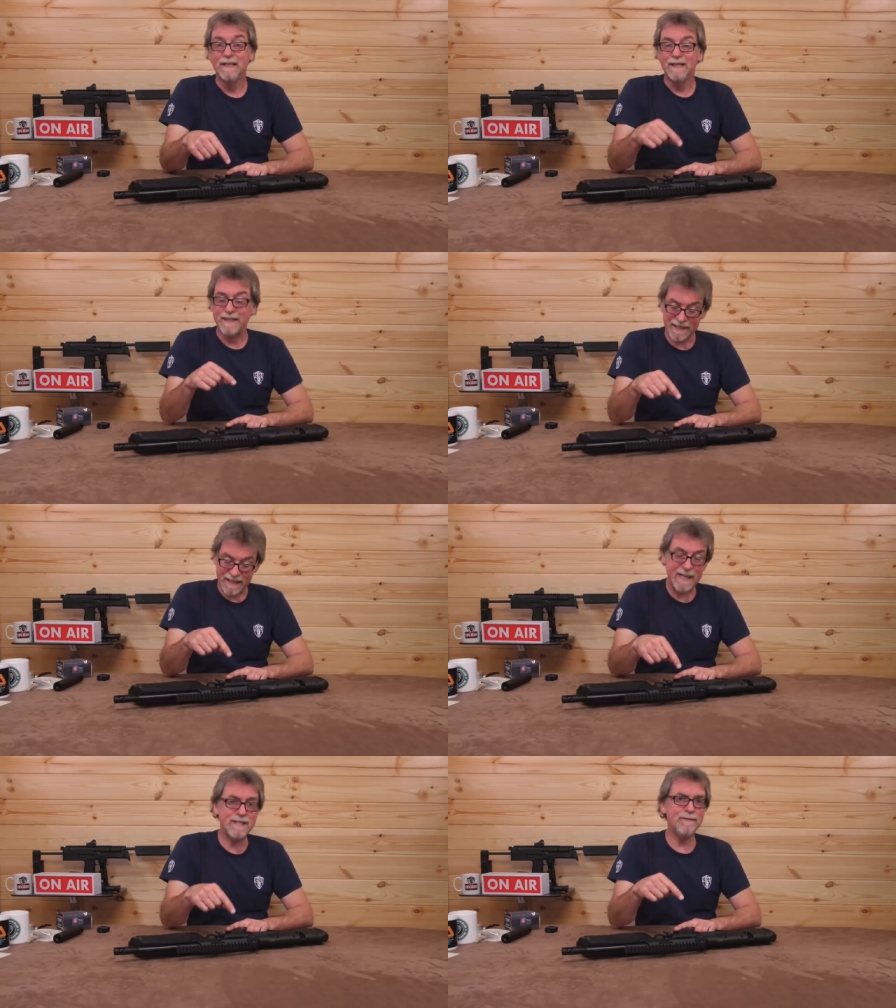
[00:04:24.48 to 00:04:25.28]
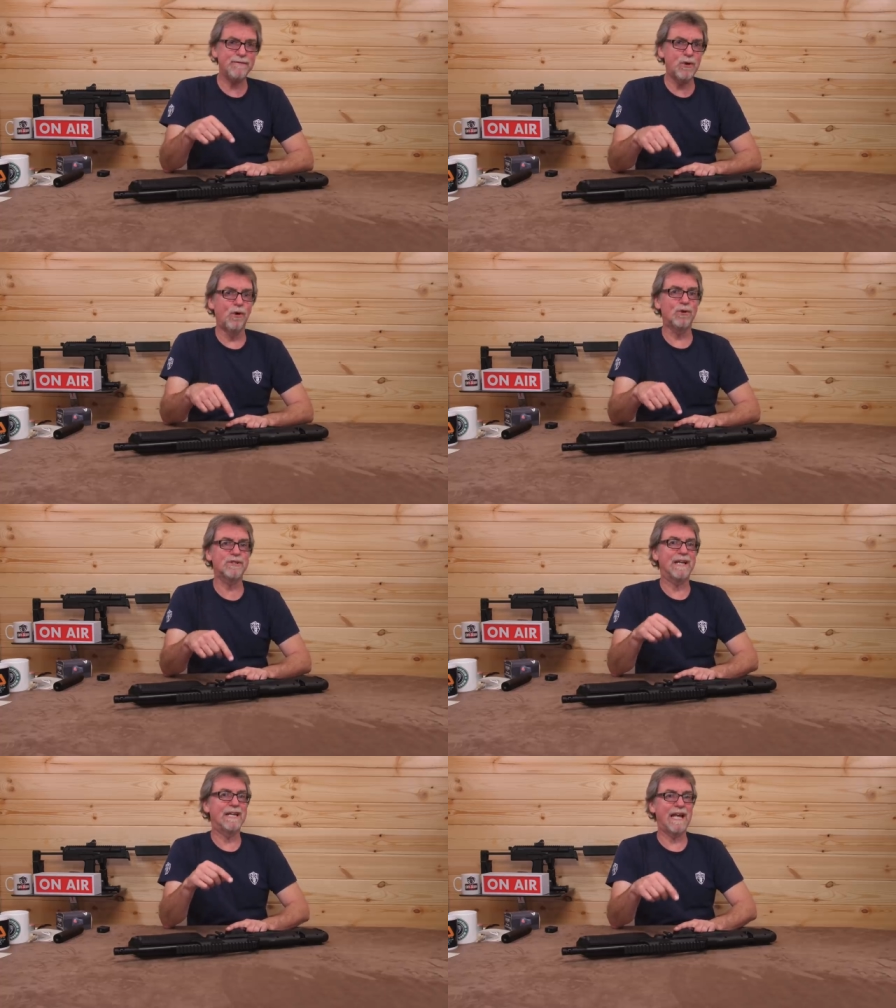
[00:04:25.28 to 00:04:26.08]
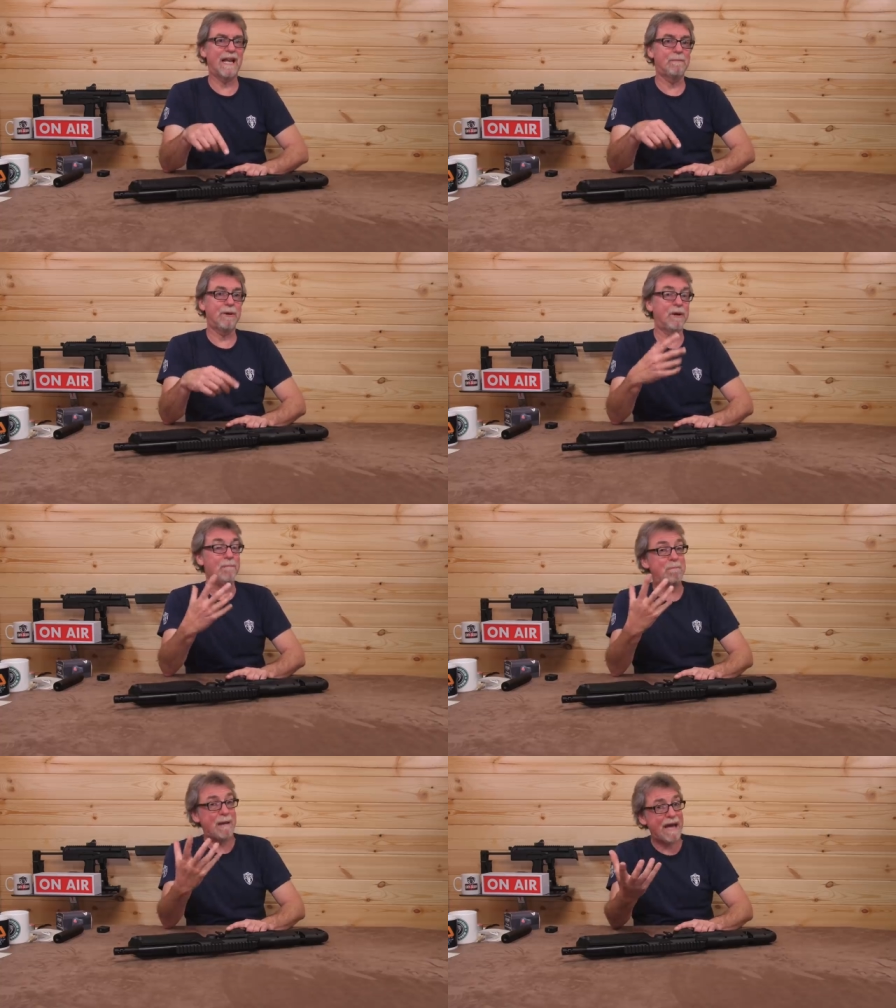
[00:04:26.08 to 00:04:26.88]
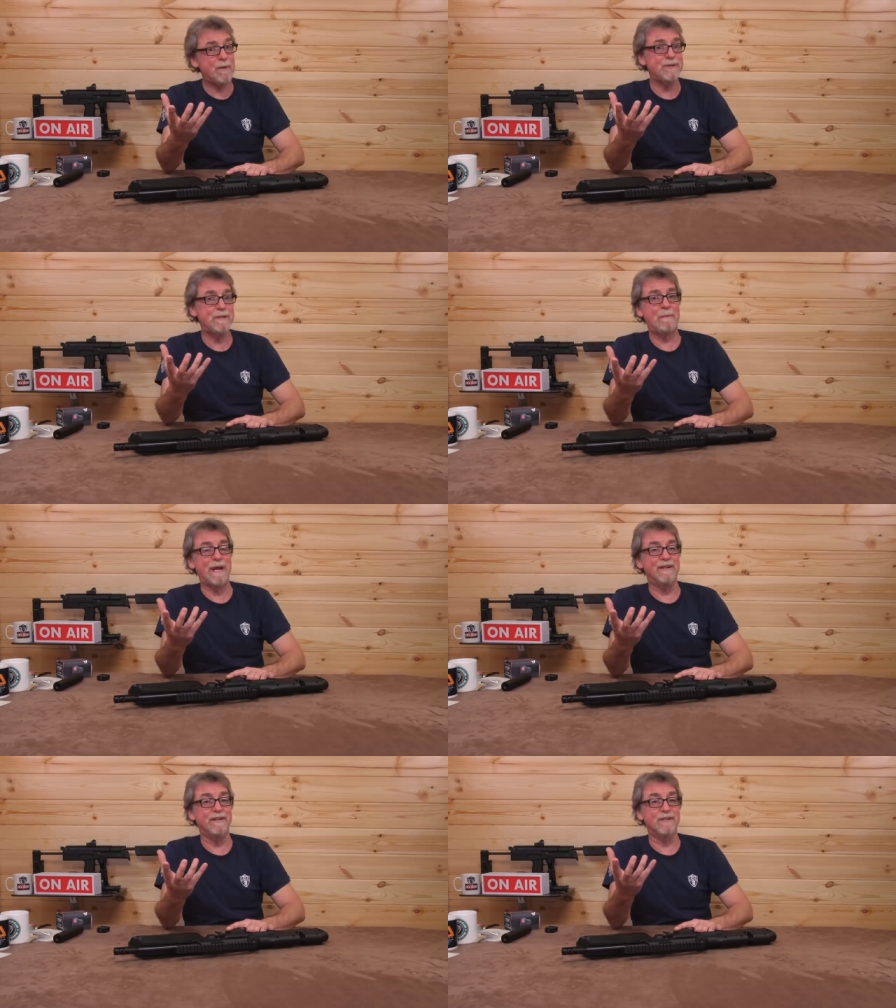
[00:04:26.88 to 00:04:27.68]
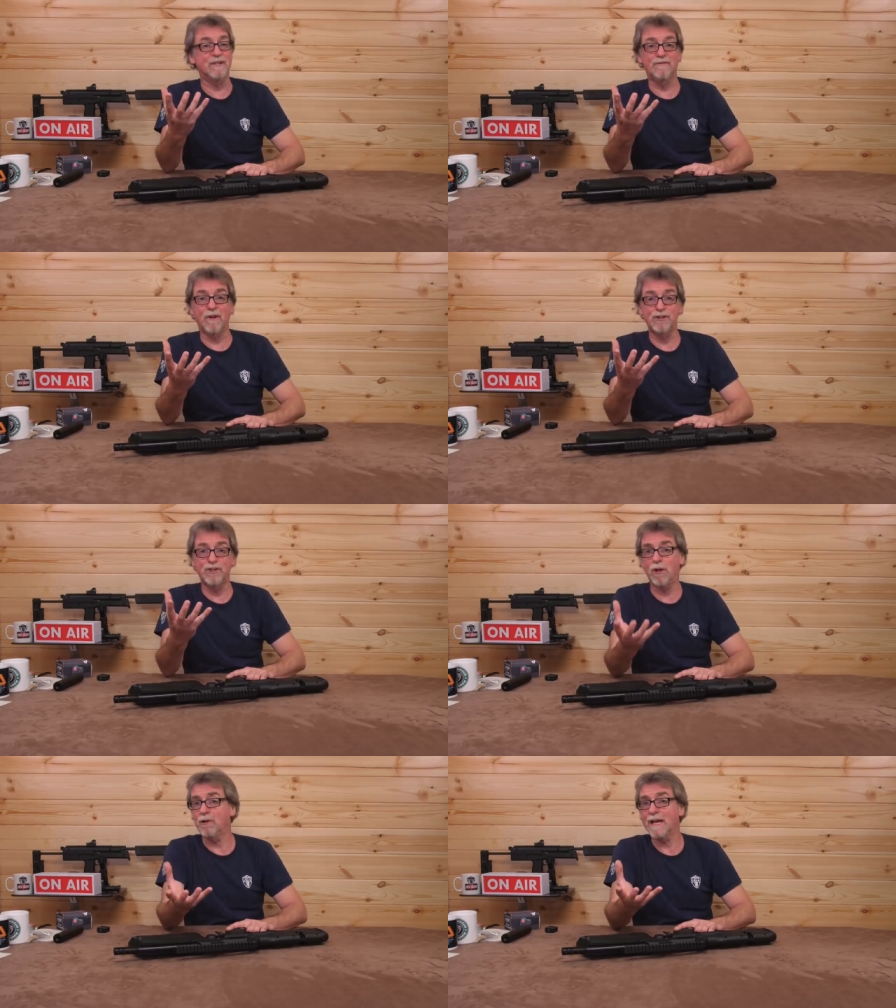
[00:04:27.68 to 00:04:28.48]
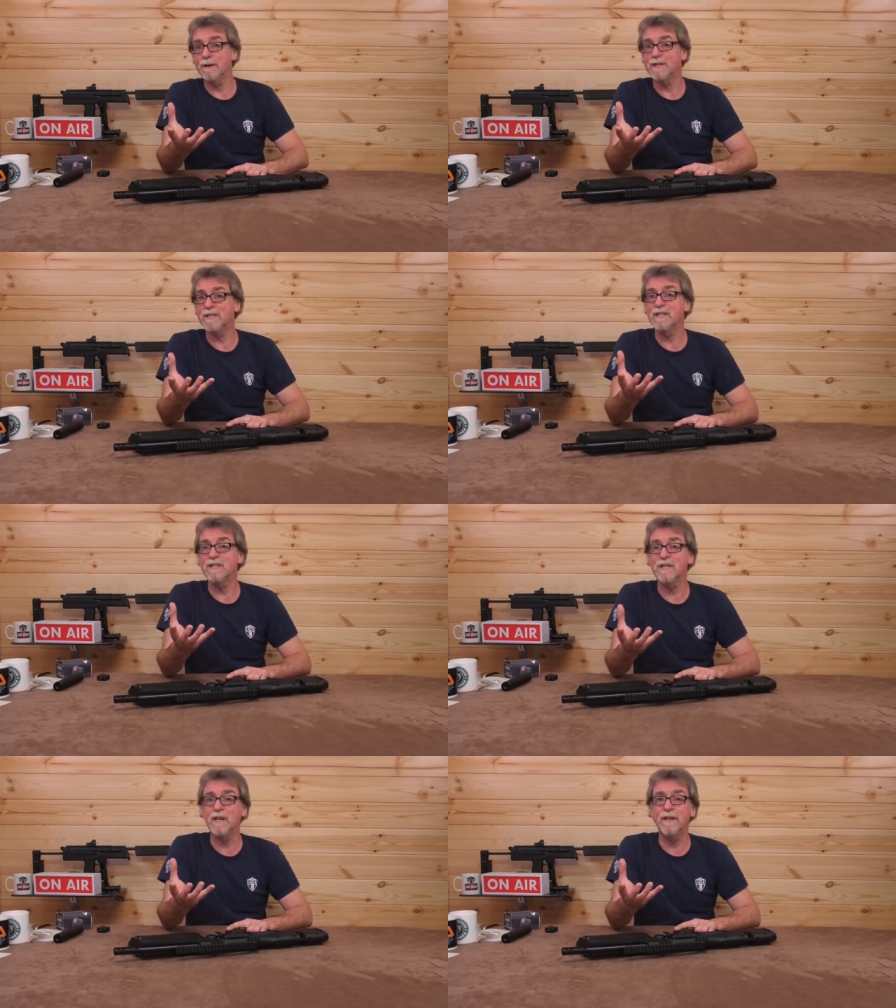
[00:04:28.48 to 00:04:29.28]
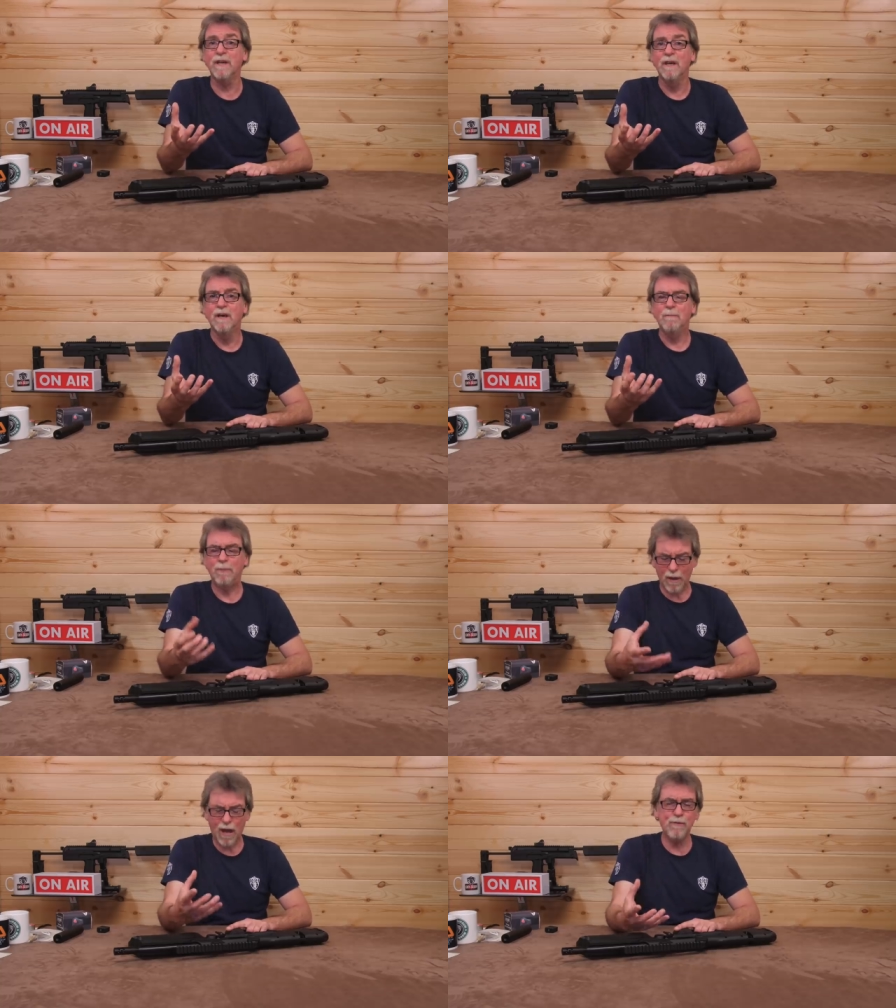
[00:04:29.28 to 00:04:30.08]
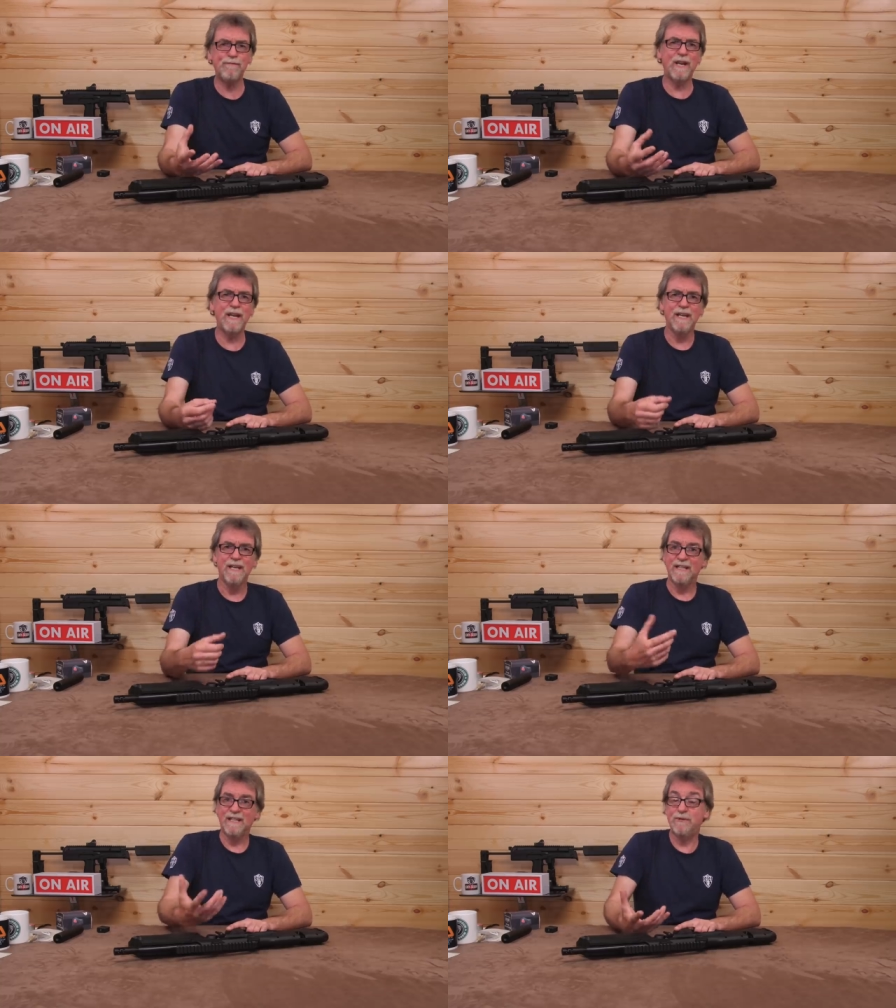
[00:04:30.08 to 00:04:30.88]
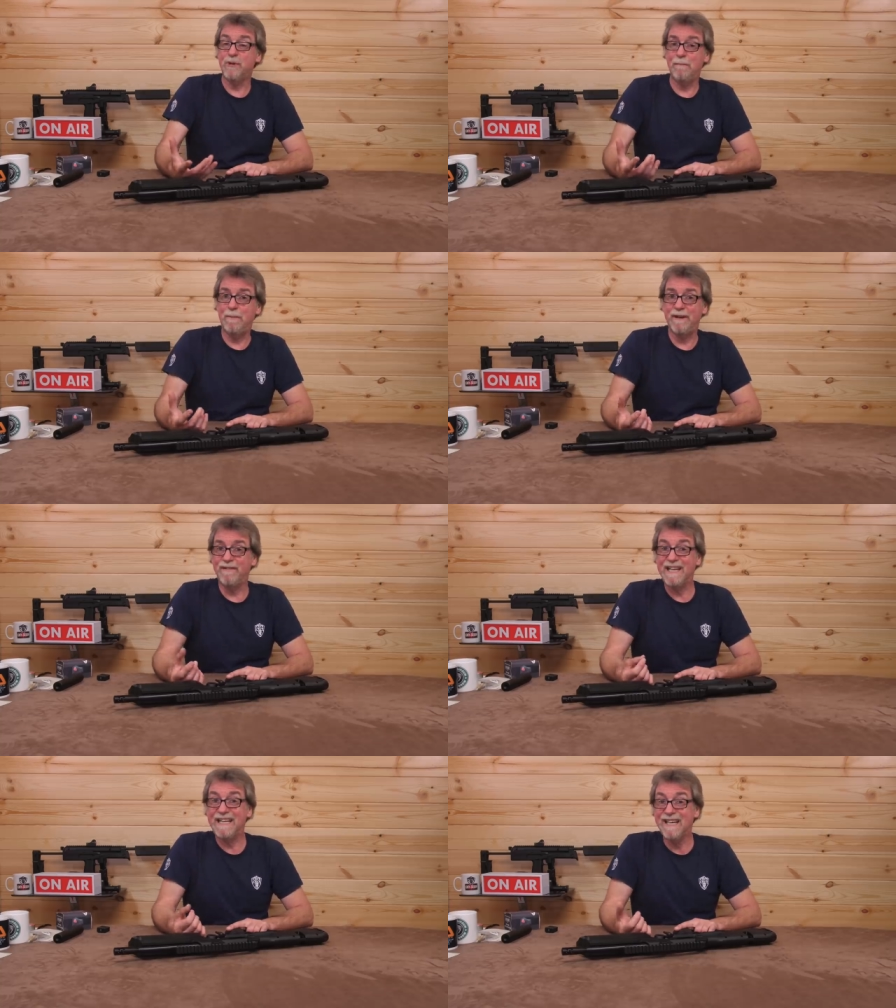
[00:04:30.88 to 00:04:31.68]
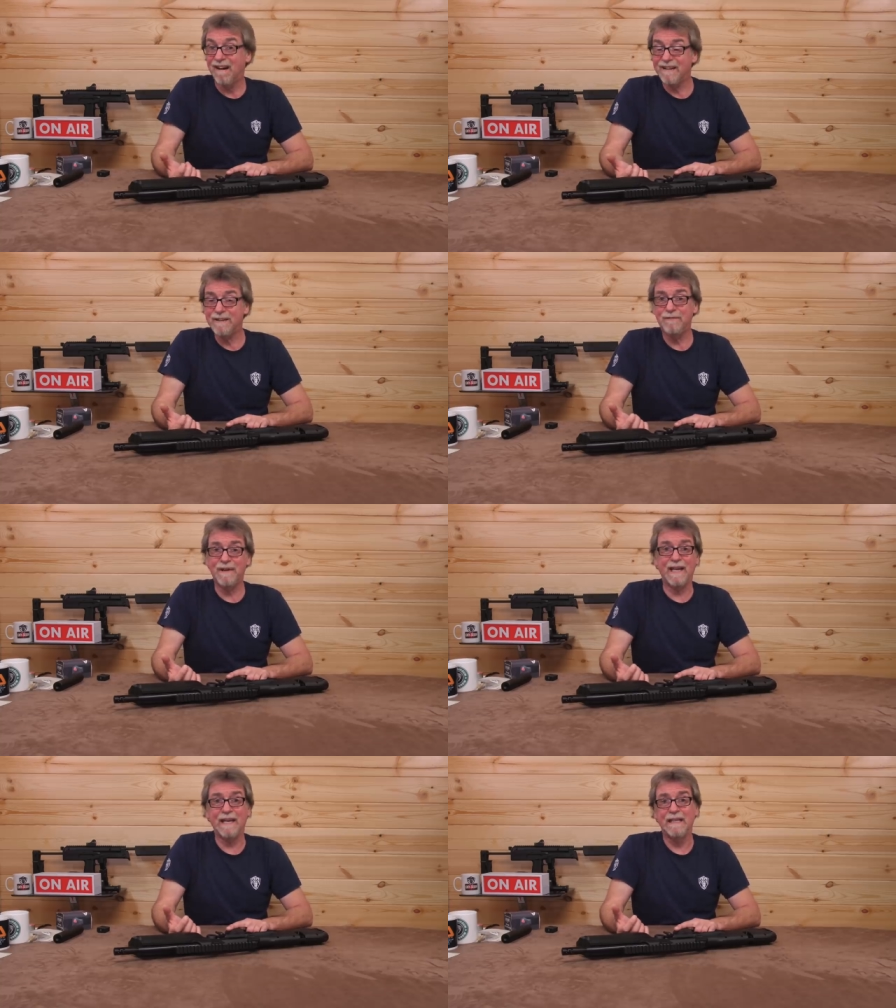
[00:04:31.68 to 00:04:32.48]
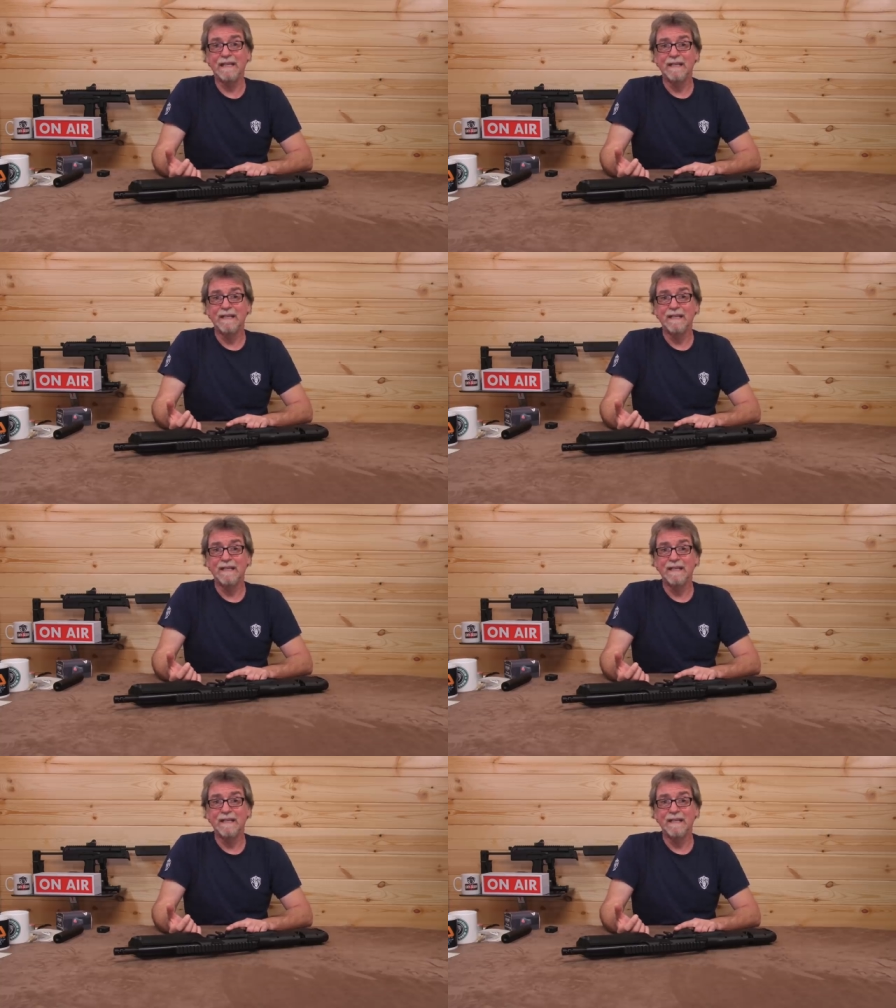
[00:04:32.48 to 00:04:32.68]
This is, of course, caliber and power dependent as far as shot count is concerned, but hopefully gives you a bit of a guide figure.